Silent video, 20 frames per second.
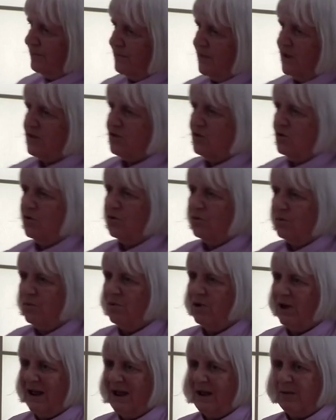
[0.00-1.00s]
It's not
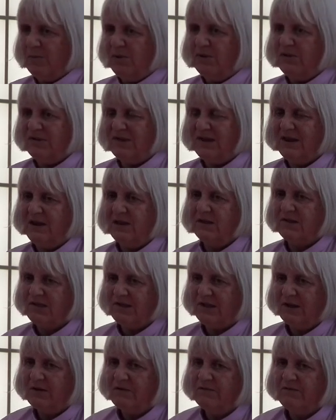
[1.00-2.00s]
what happens in
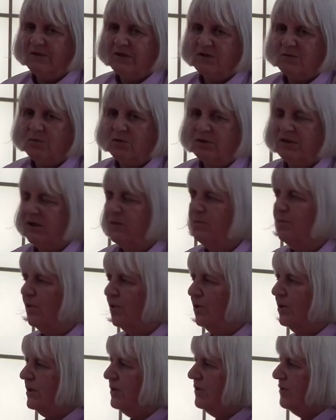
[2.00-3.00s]
itself, it's what it
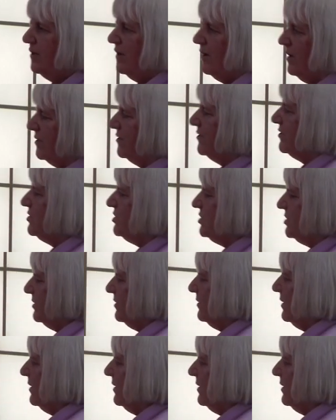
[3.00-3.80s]
points us to